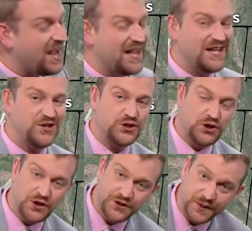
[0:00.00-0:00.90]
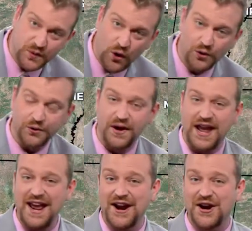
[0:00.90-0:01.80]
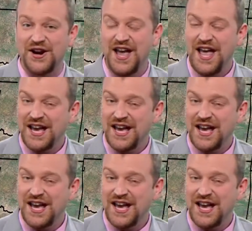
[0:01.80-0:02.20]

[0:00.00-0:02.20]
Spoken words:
and in turn some colder air.